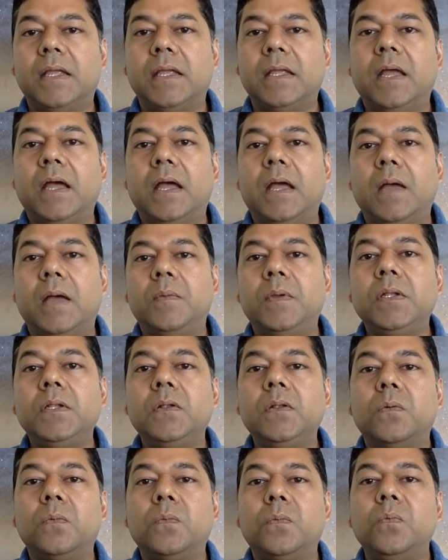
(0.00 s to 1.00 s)

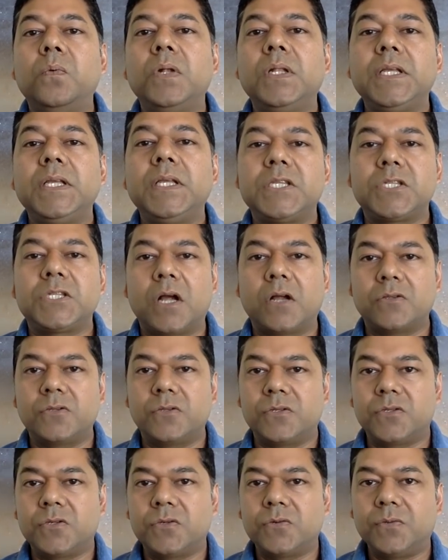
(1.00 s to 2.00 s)
really start
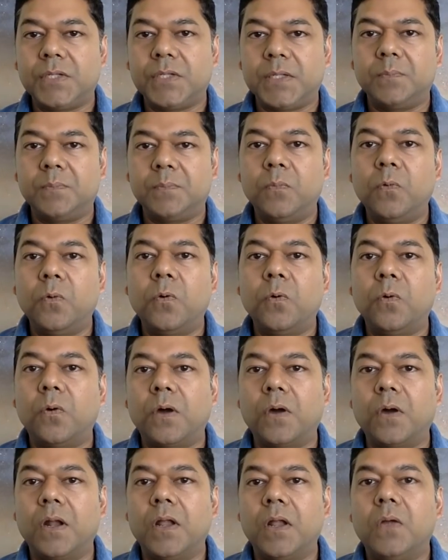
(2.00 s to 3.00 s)
to tune in
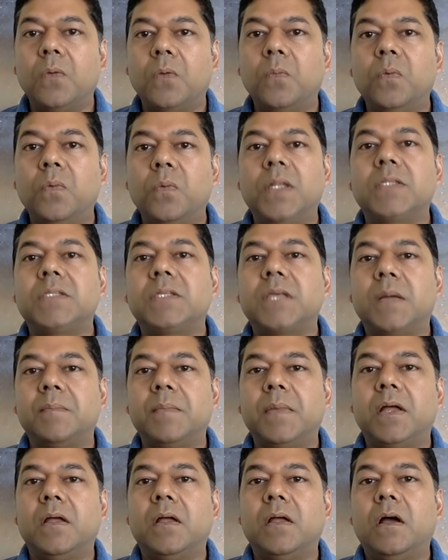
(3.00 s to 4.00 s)
more with
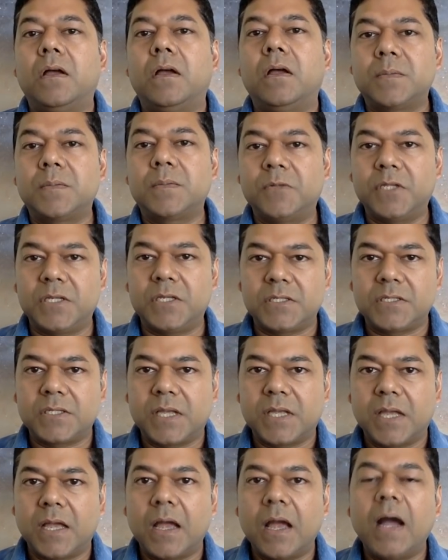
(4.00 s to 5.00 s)
some of these
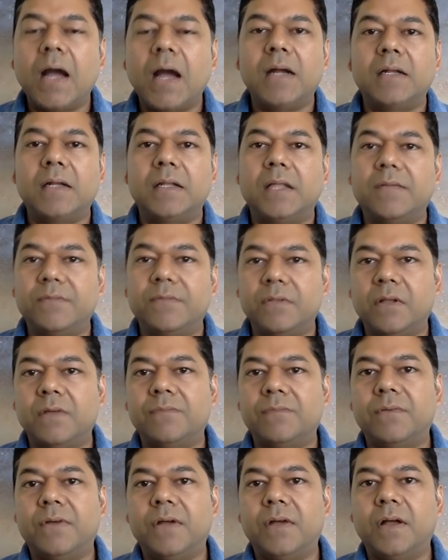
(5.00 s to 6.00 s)
higher level
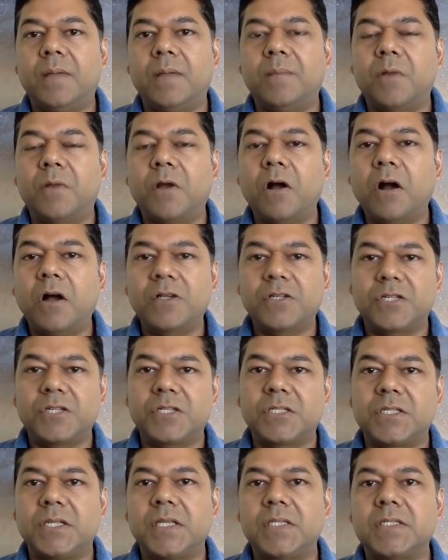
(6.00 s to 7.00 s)
of
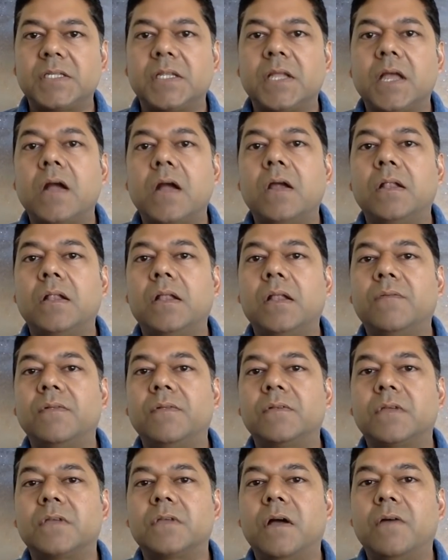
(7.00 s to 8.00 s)
consciousness, and higher
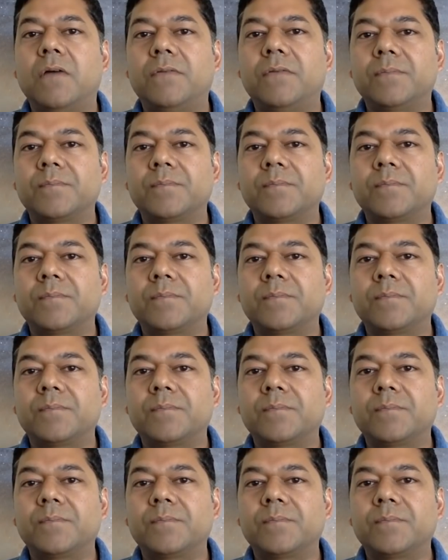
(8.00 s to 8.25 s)
levels of